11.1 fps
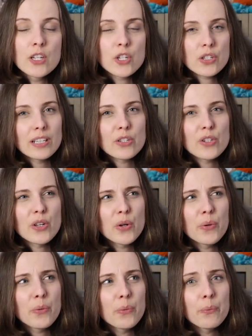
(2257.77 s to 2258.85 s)
just to let you
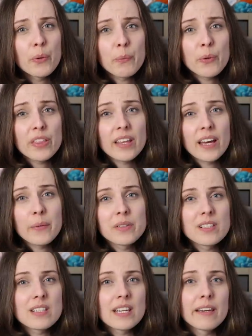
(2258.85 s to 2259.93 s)
know, one more thing I
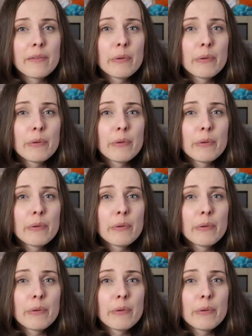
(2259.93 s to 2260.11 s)
want to say